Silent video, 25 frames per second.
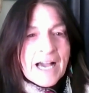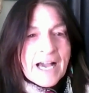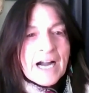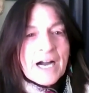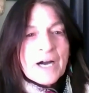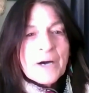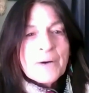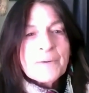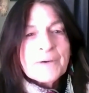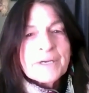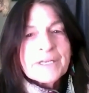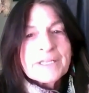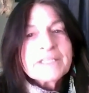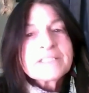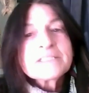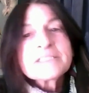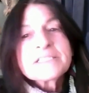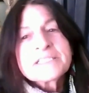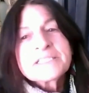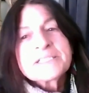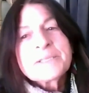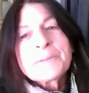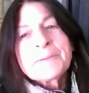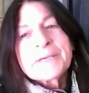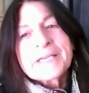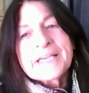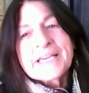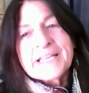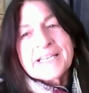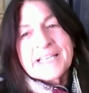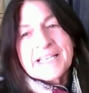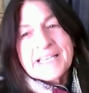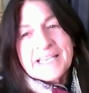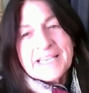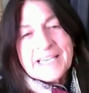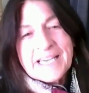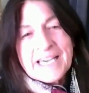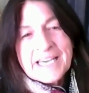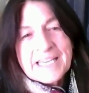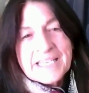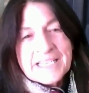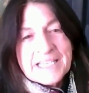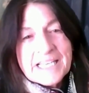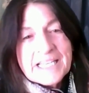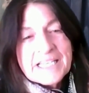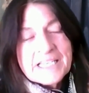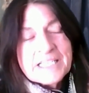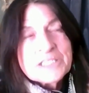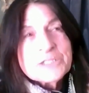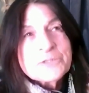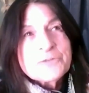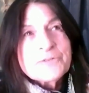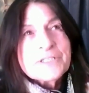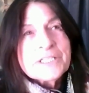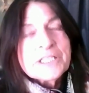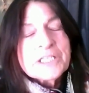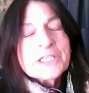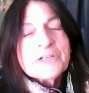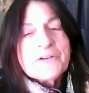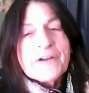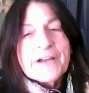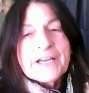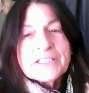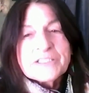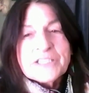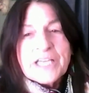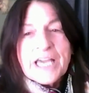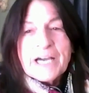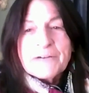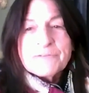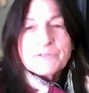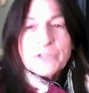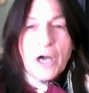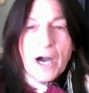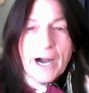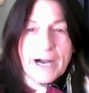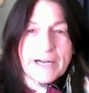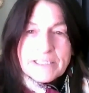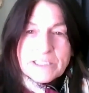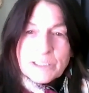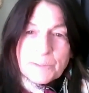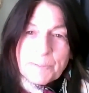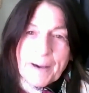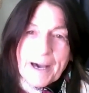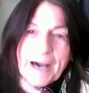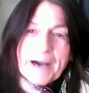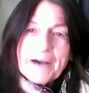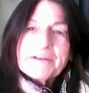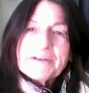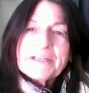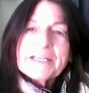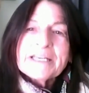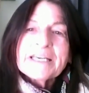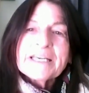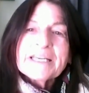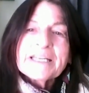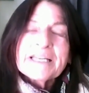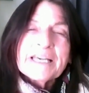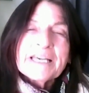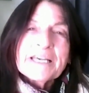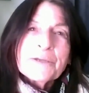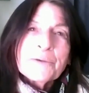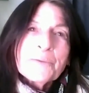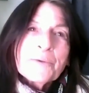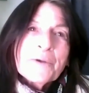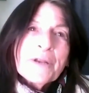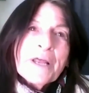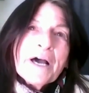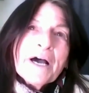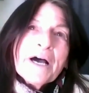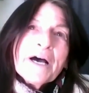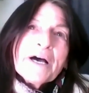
now and this is the beginning and and it's really great to have talks about it and